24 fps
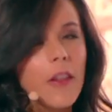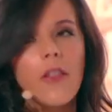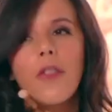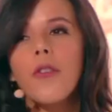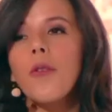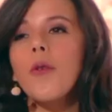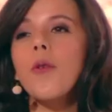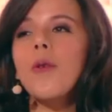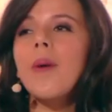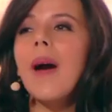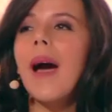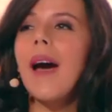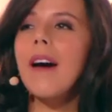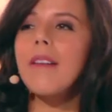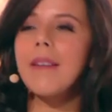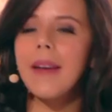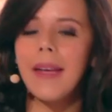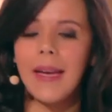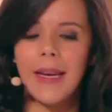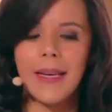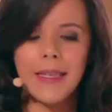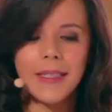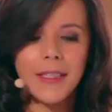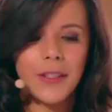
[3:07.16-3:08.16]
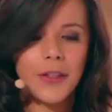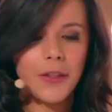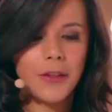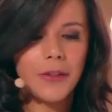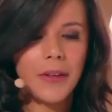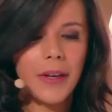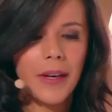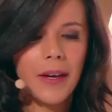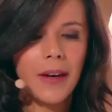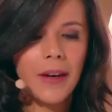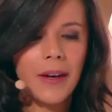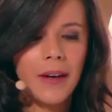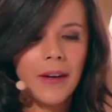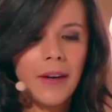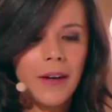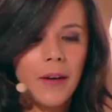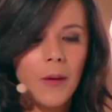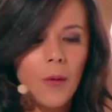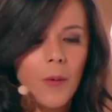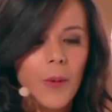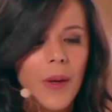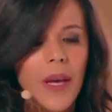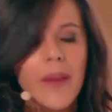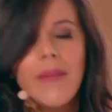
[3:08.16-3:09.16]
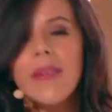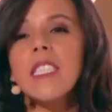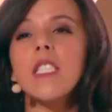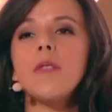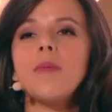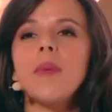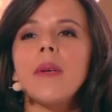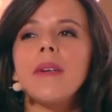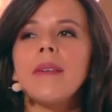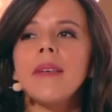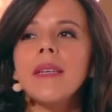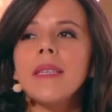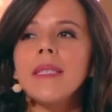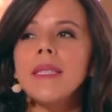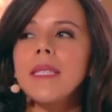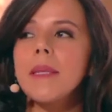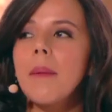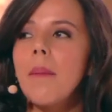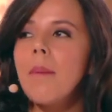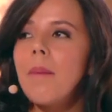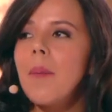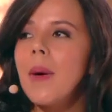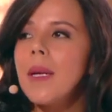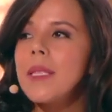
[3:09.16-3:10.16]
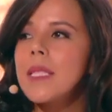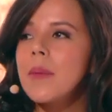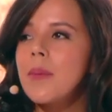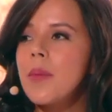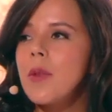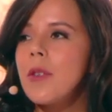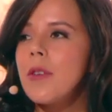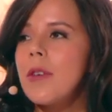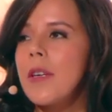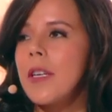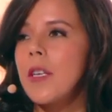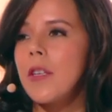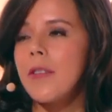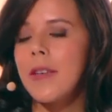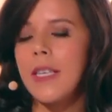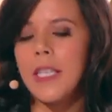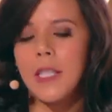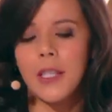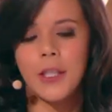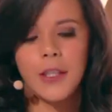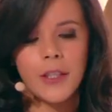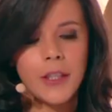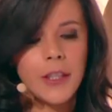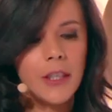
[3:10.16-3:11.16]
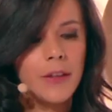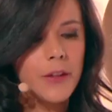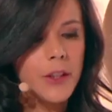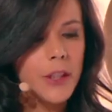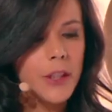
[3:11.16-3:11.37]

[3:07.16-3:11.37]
Throughout history, we have experienced multiple iterations of